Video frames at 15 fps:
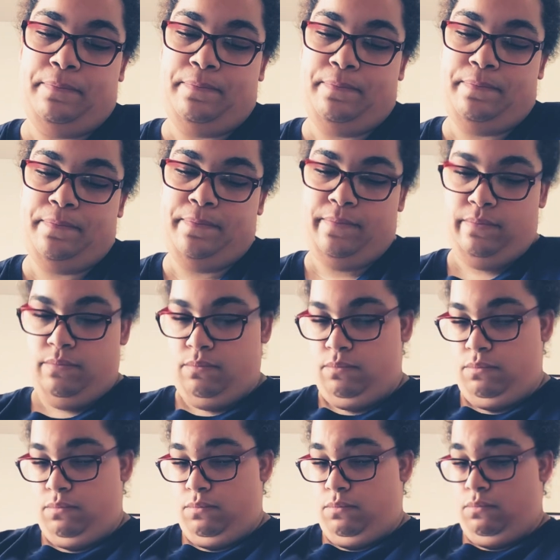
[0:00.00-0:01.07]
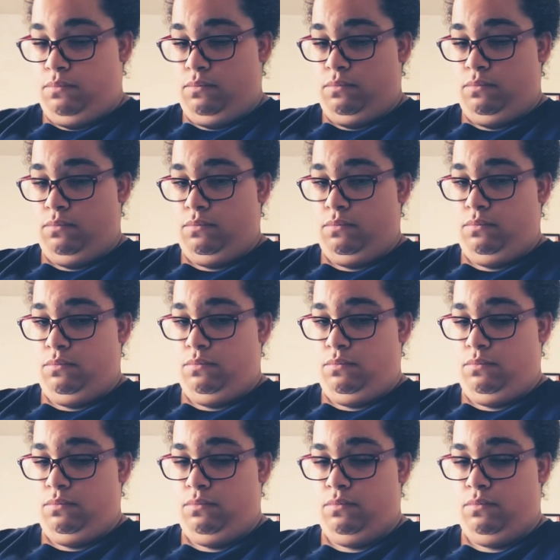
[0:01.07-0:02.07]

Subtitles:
(silence)